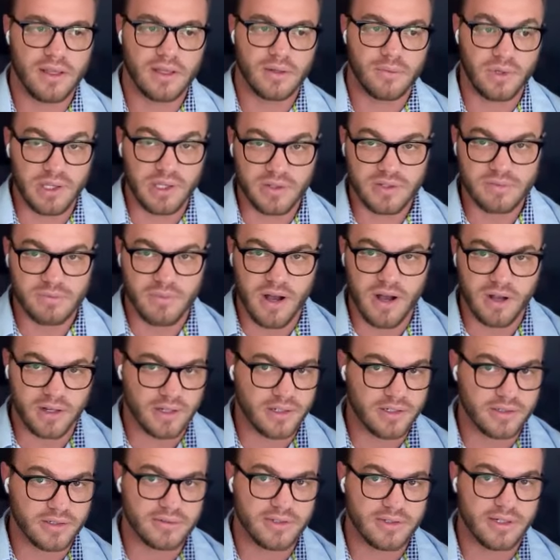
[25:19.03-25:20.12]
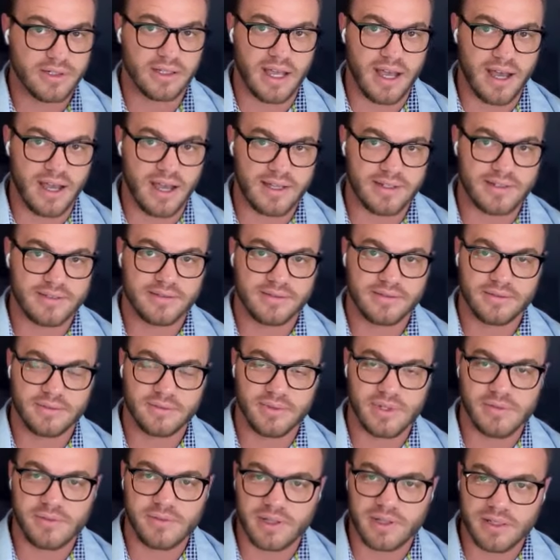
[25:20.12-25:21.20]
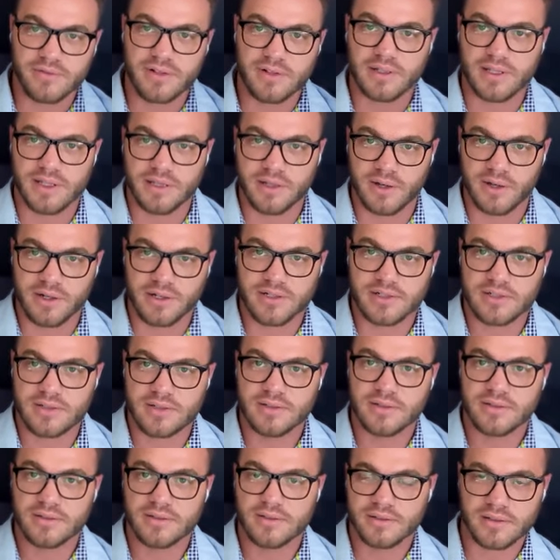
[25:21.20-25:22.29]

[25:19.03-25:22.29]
We use Mongo a lot. We have like a fairly large